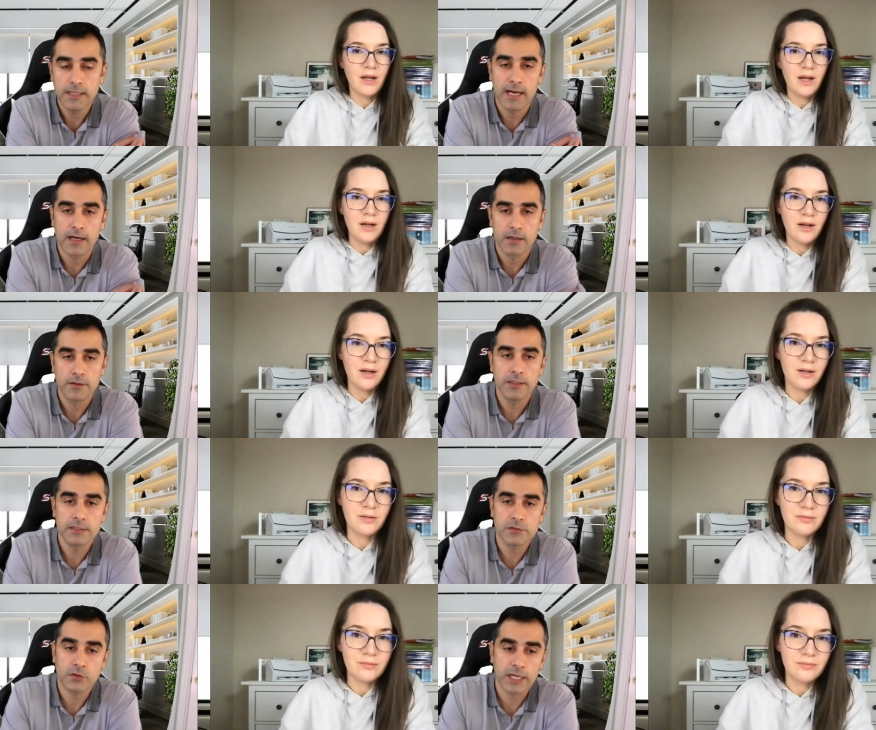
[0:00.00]
Speaker 1: Yeah,
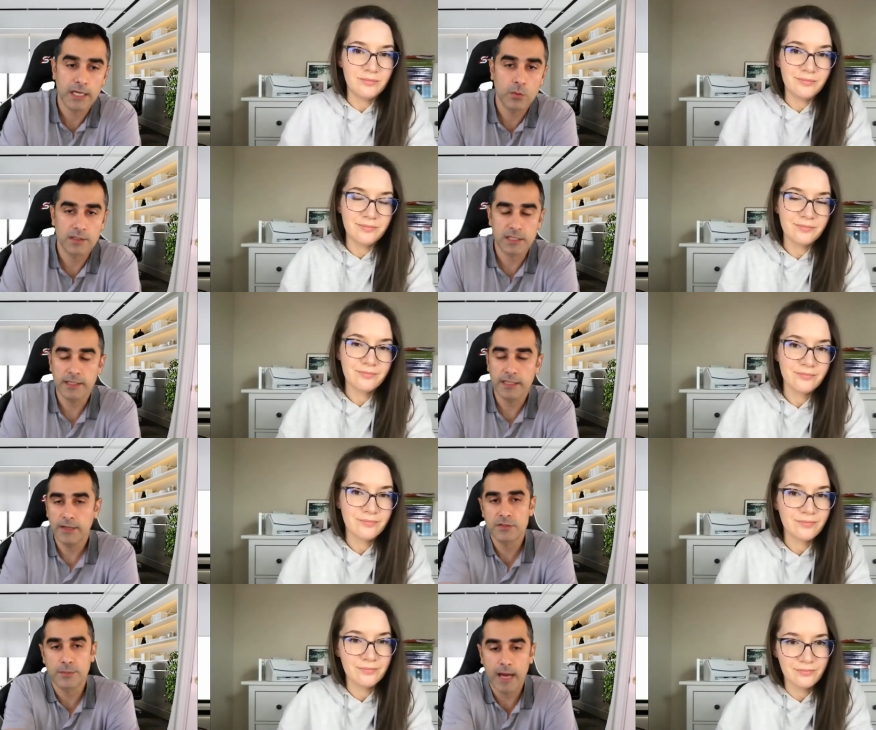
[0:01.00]
this is for K1s. They
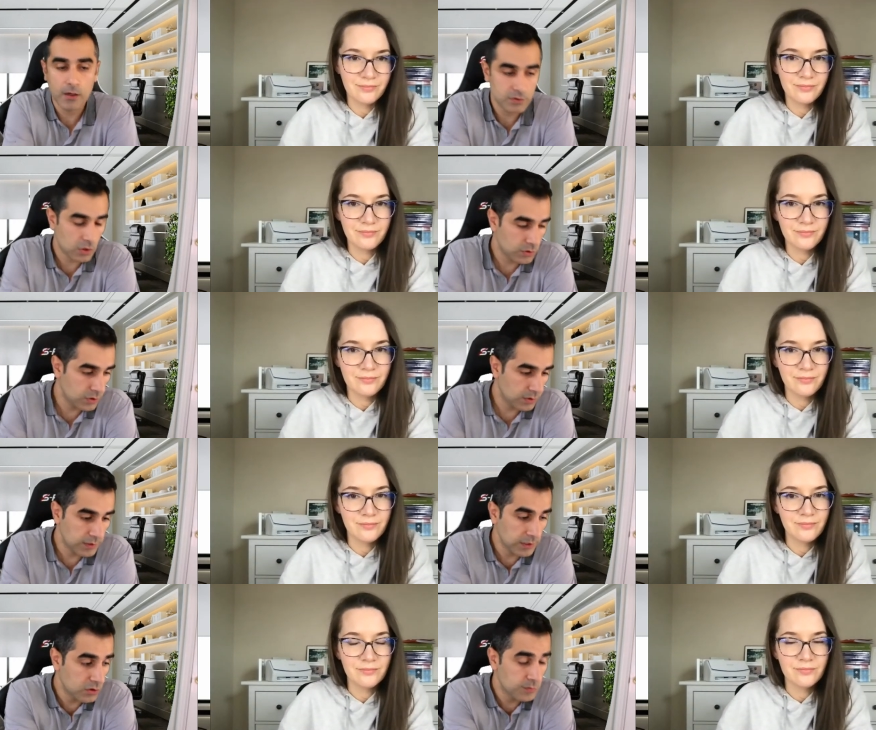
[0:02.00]
give us some out, so it's good
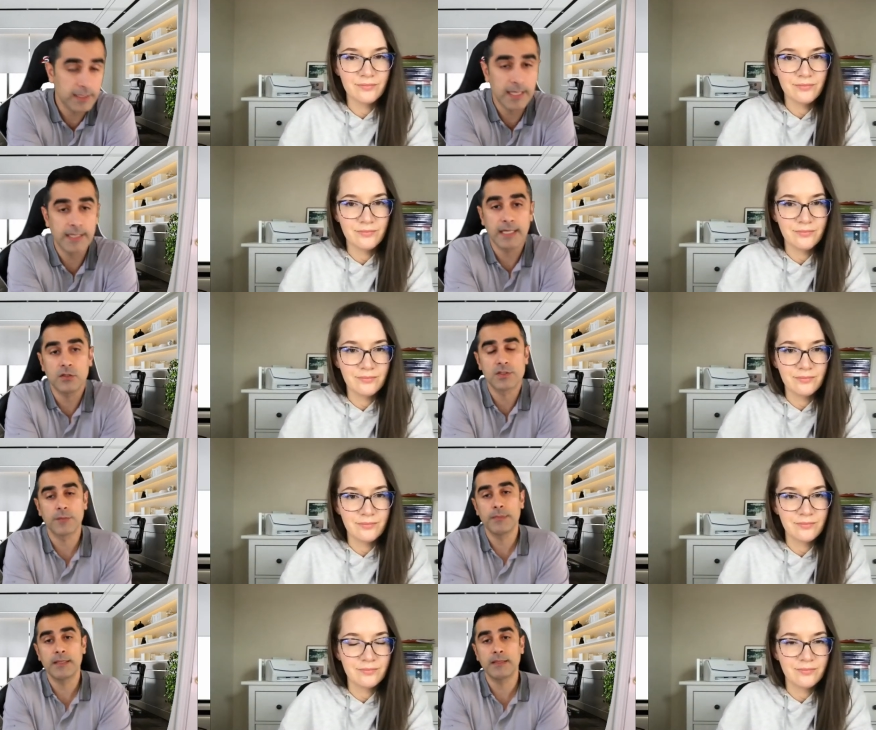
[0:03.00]
to use. But then again, you
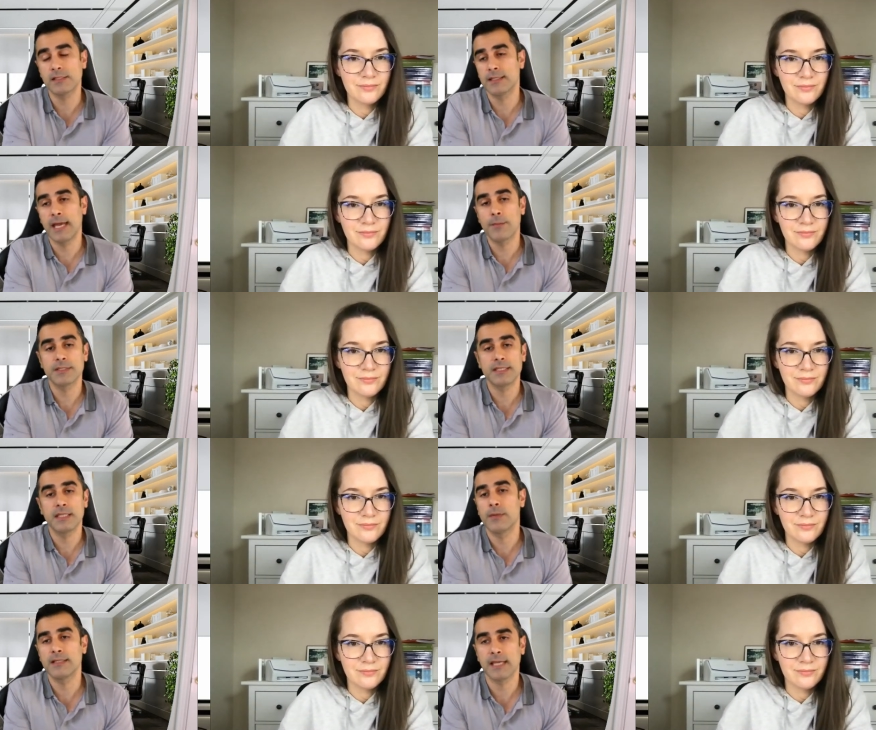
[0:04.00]
submit this to the embassy,
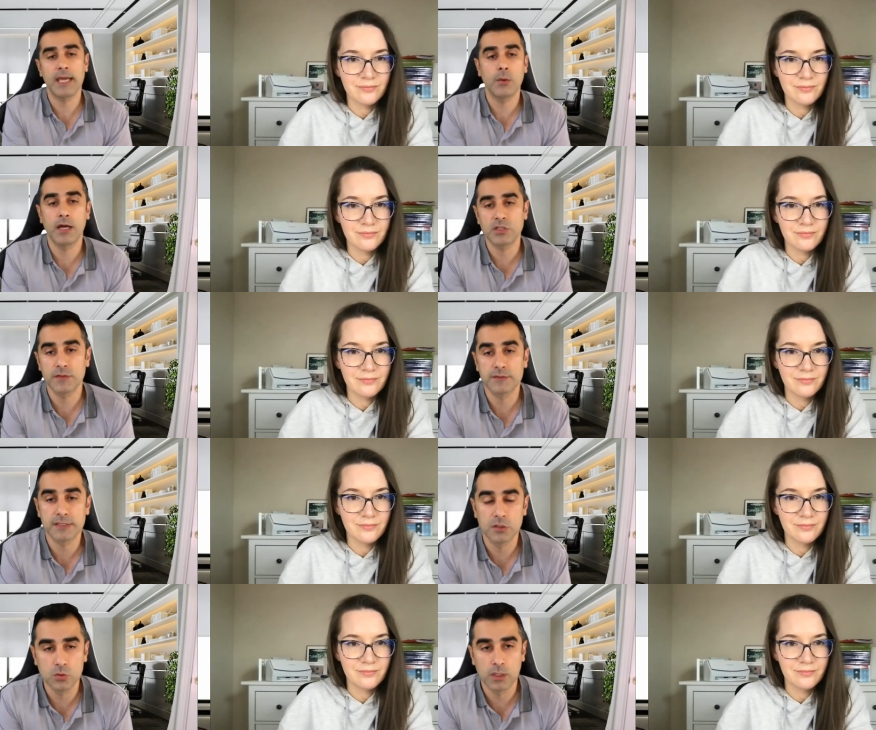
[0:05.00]
they may say, "Hey, why don't you give
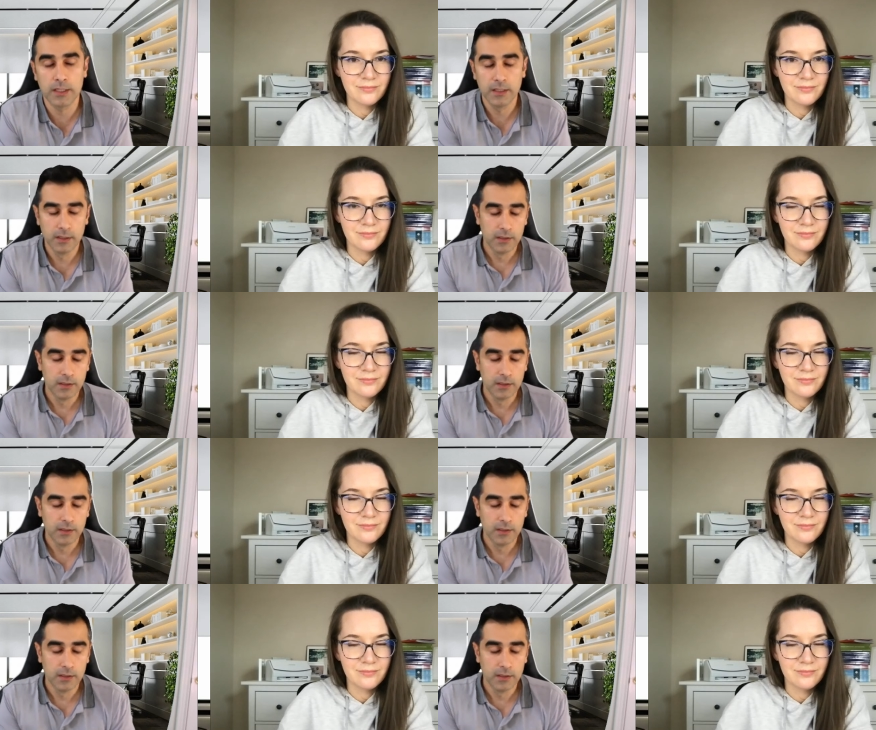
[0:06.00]
us a new one?"